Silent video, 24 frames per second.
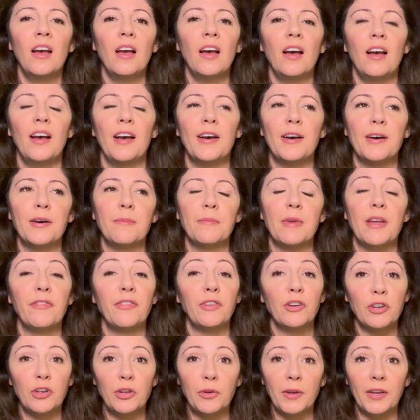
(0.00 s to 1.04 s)
Um, if
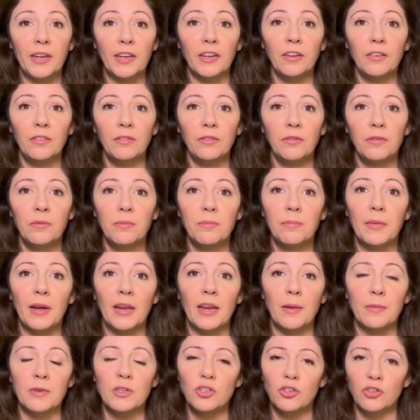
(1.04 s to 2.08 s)
you're new here, my
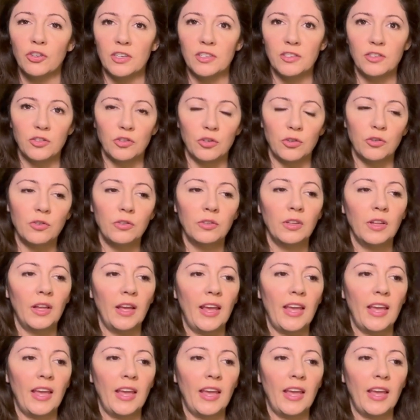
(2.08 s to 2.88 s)
name is Crystal